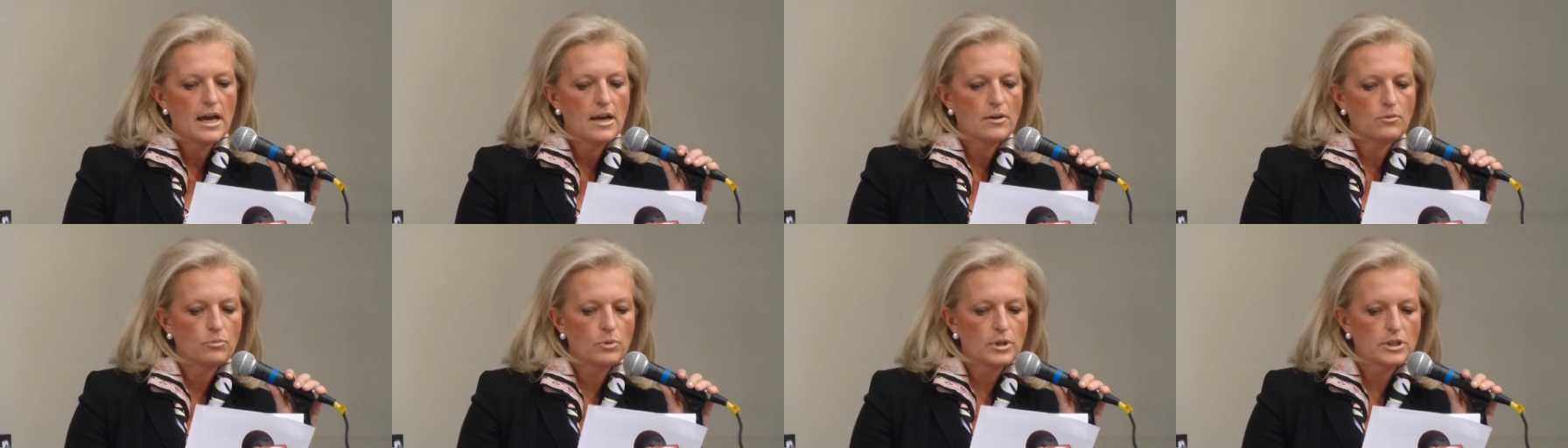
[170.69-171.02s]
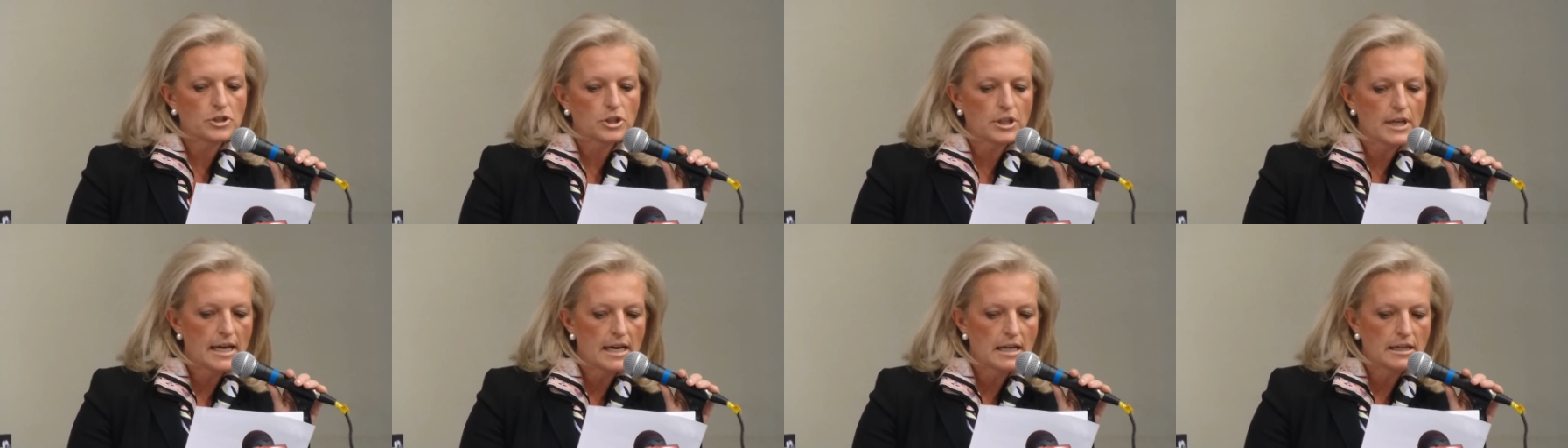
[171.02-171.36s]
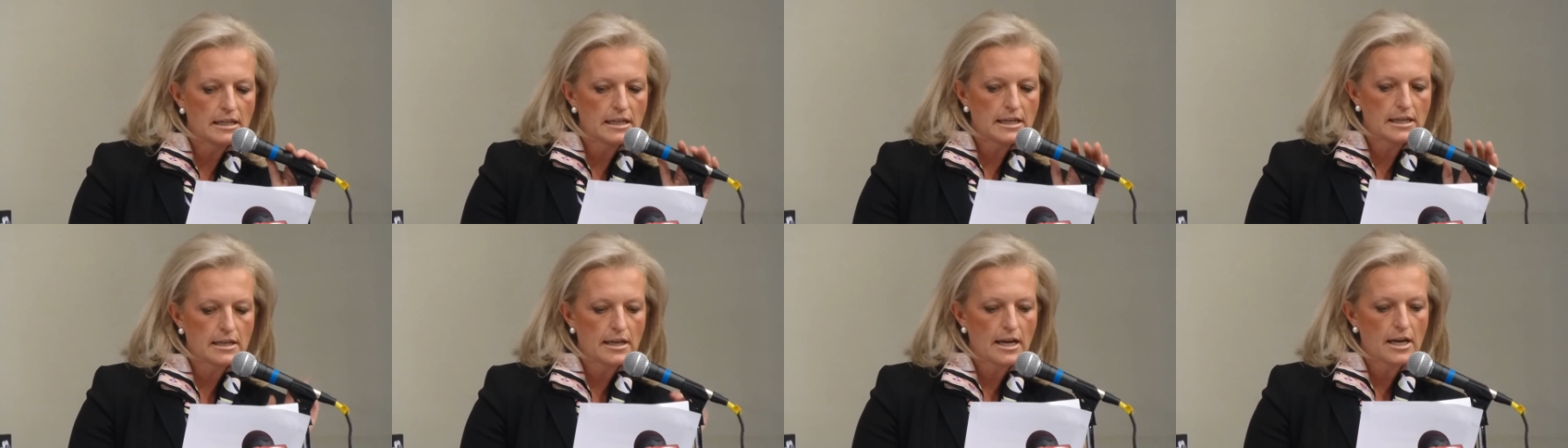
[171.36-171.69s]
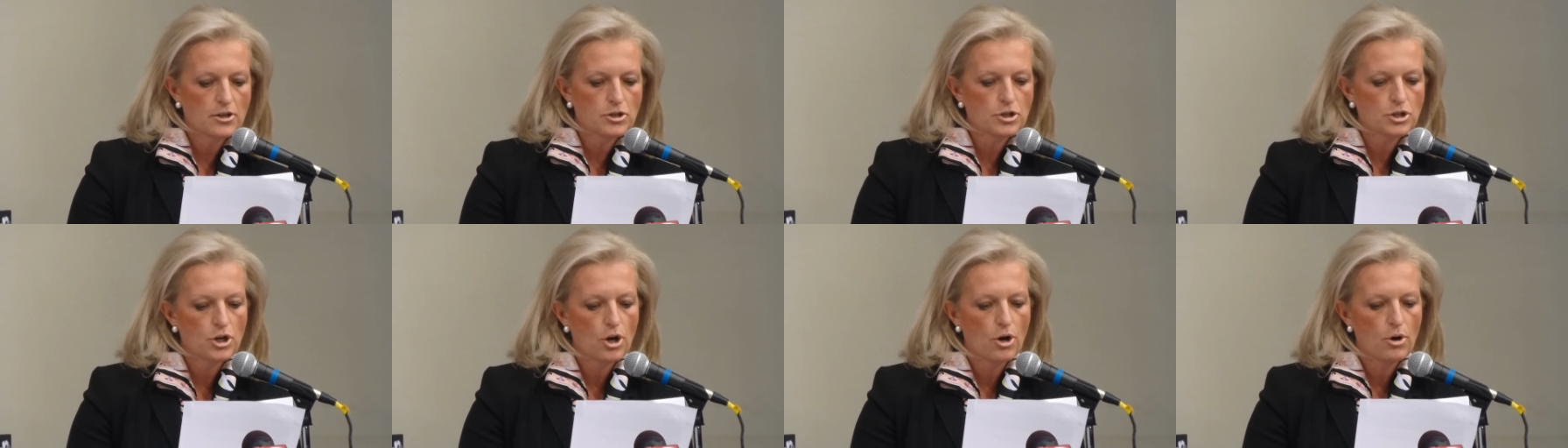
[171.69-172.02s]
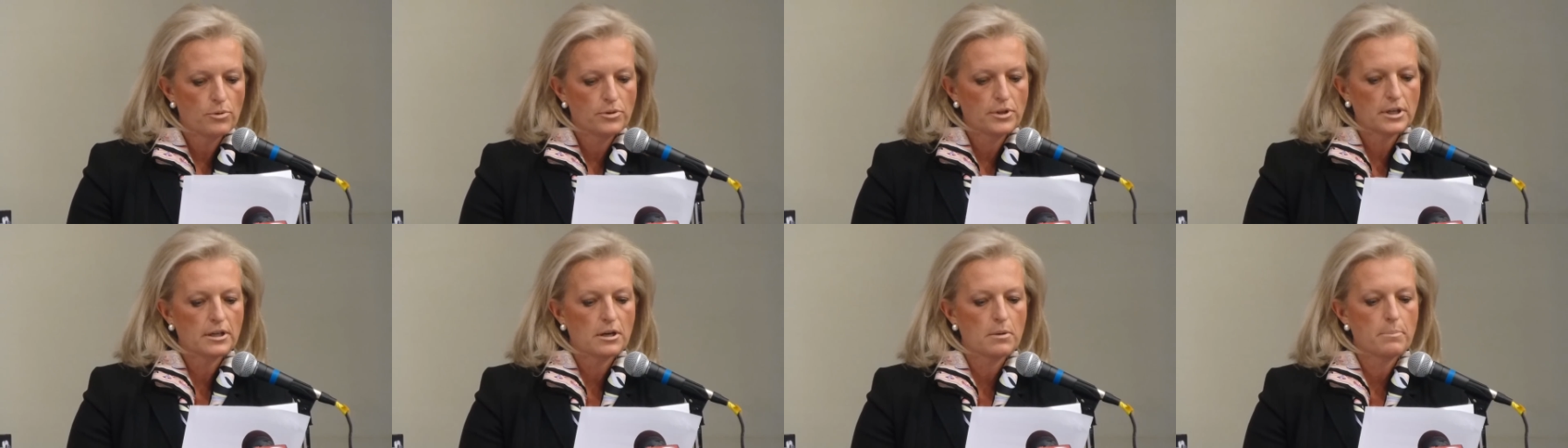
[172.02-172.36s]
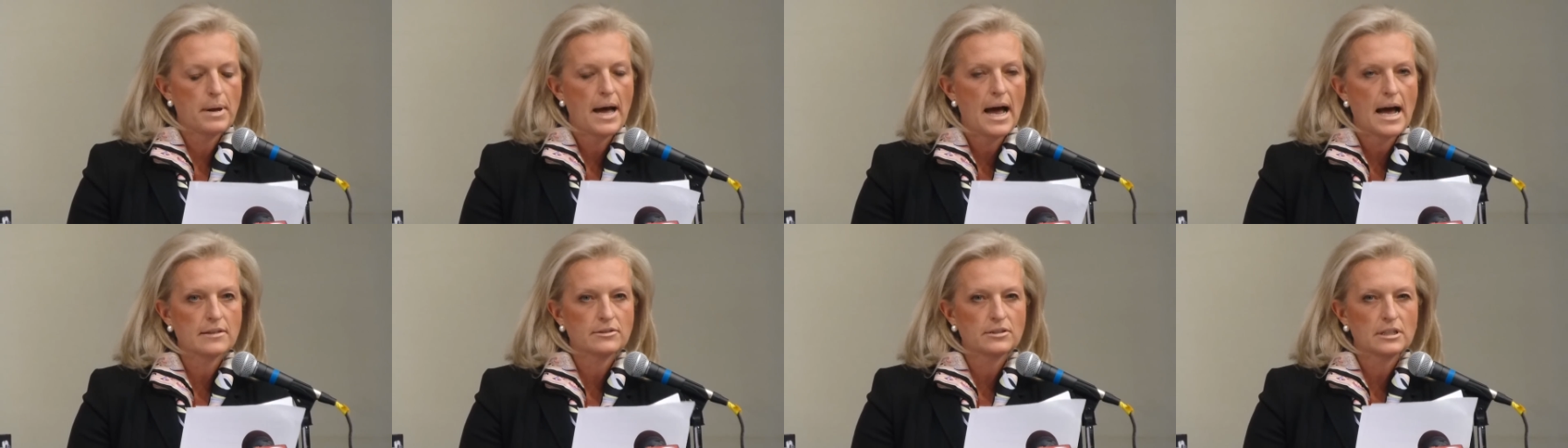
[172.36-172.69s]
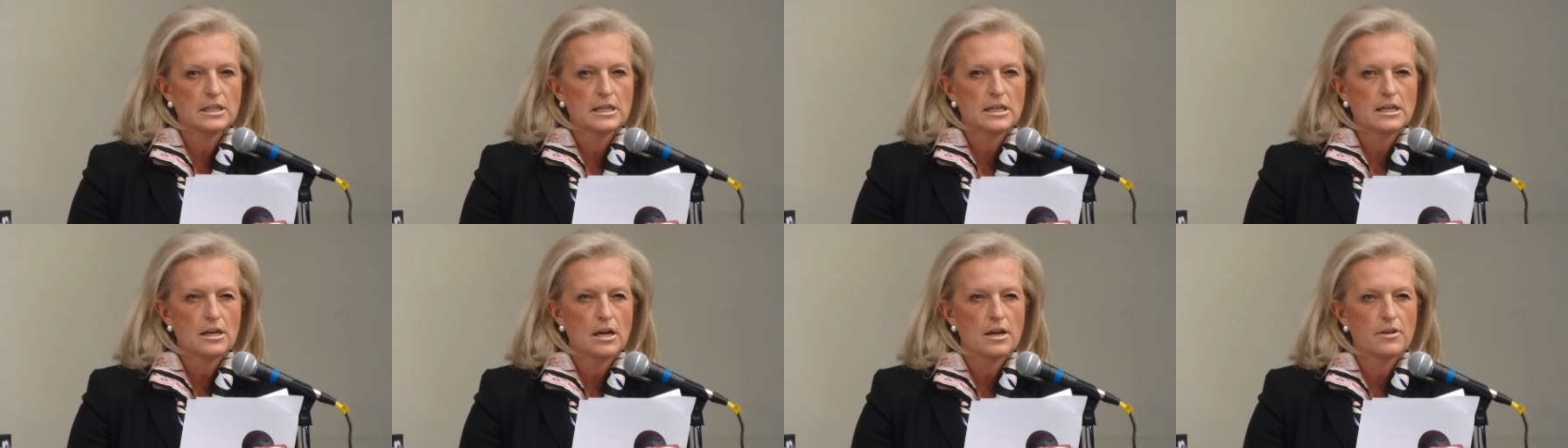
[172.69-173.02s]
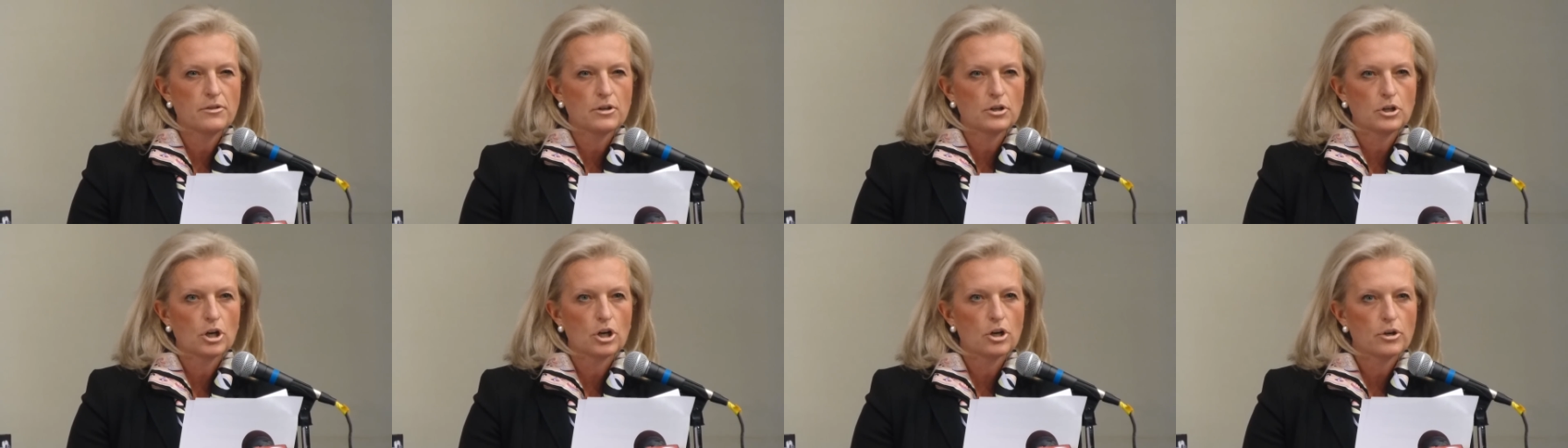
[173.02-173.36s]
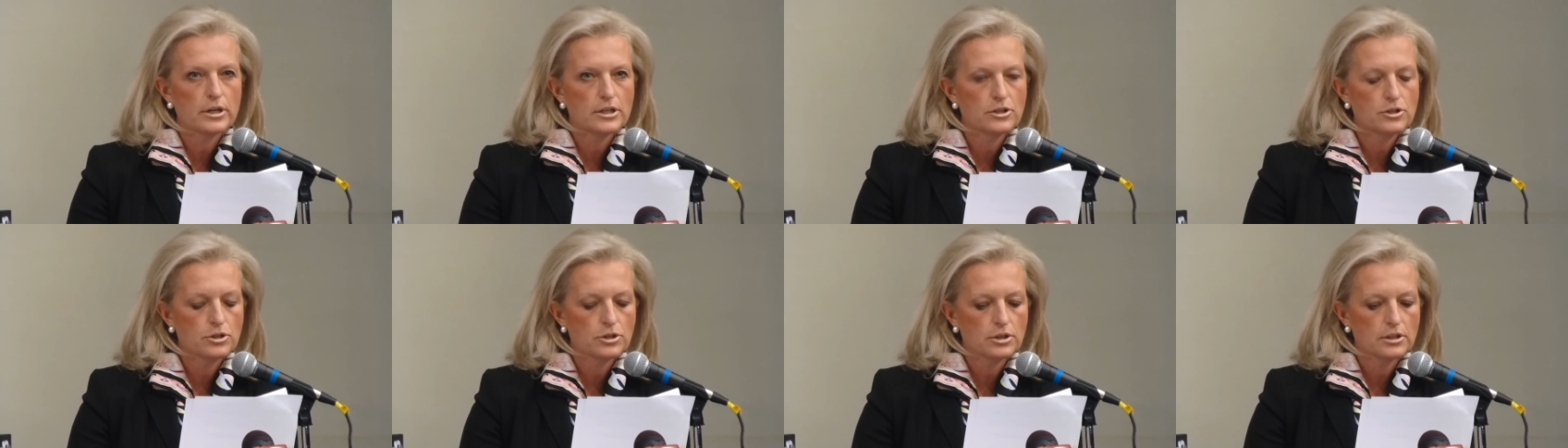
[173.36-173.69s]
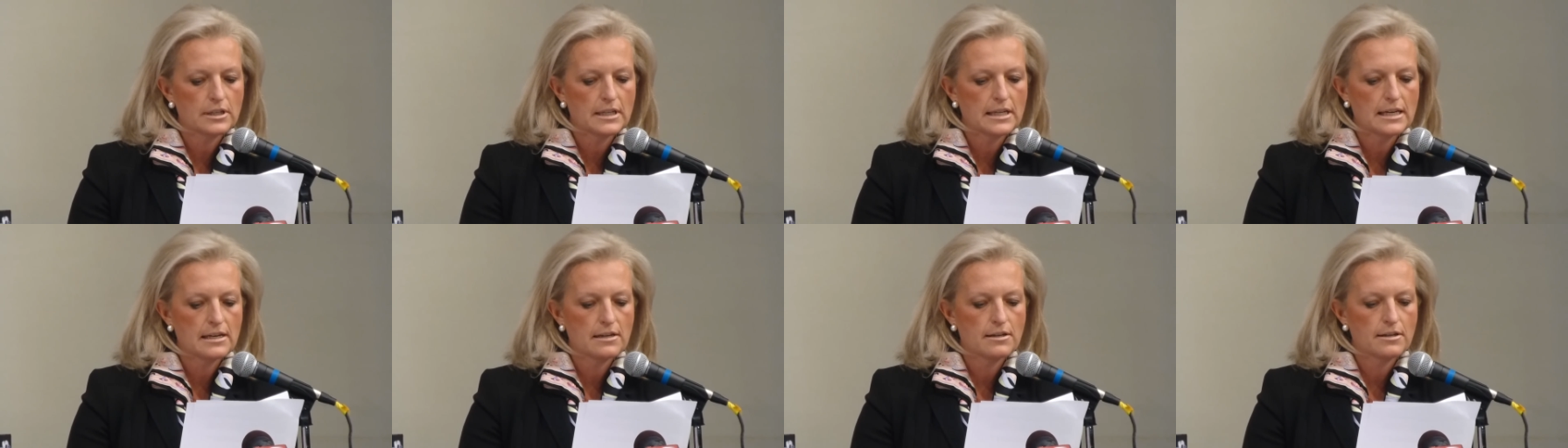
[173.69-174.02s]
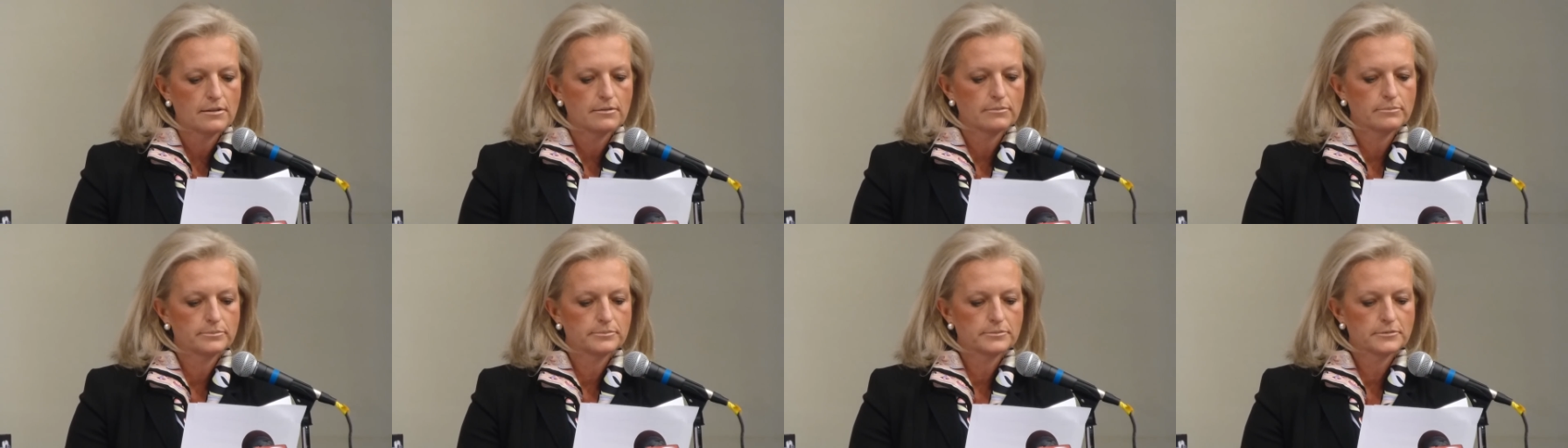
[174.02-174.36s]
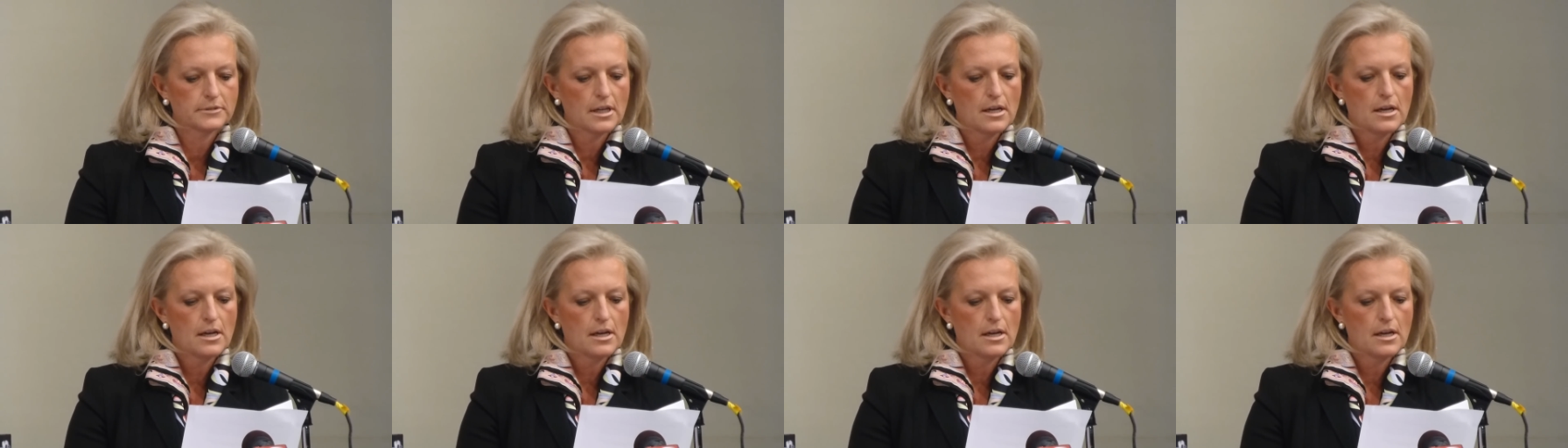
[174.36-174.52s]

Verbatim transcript: and which candidate has shown the capacity and the courage to lead.